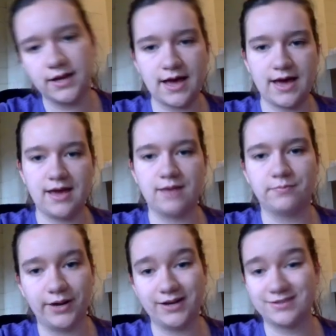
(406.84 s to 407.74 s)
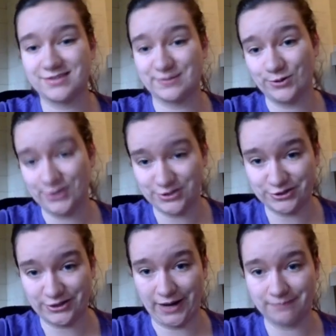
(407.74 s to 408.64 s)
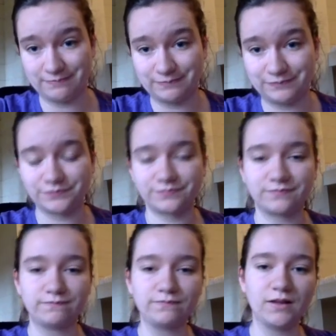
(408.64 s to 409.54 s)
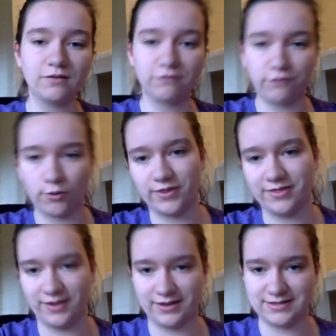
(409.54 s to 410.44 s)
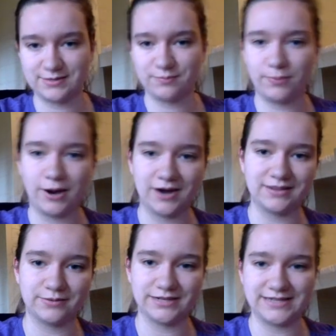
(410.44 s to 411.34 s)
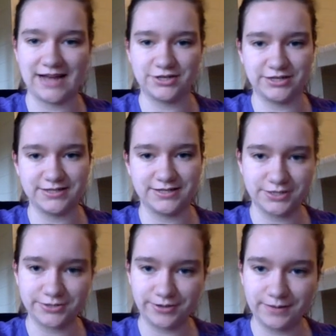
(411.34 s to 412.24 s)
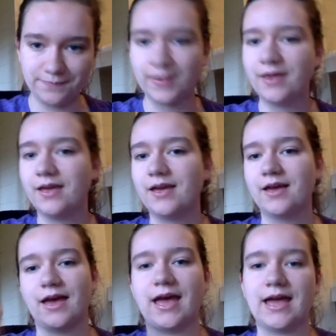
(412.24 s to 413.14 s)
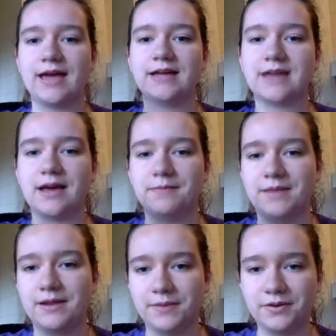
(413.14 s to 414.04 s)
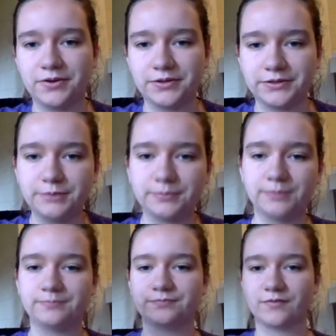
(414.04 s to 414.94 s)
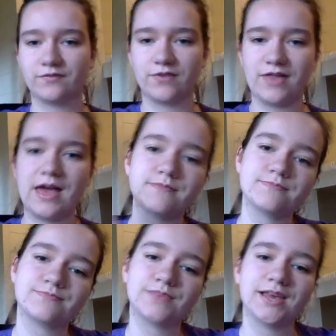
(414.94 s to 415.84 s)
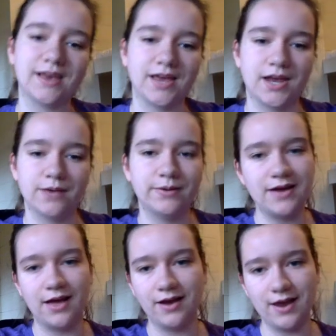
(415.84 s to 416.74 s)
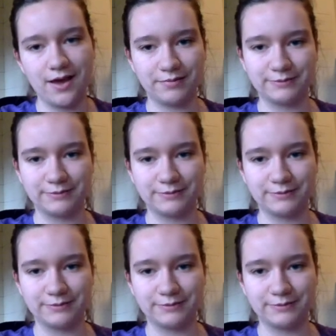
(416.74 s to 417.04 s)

I braided some more string for the part that would attach it to the tree, and I made a big old loop for that, and I went and hung it up.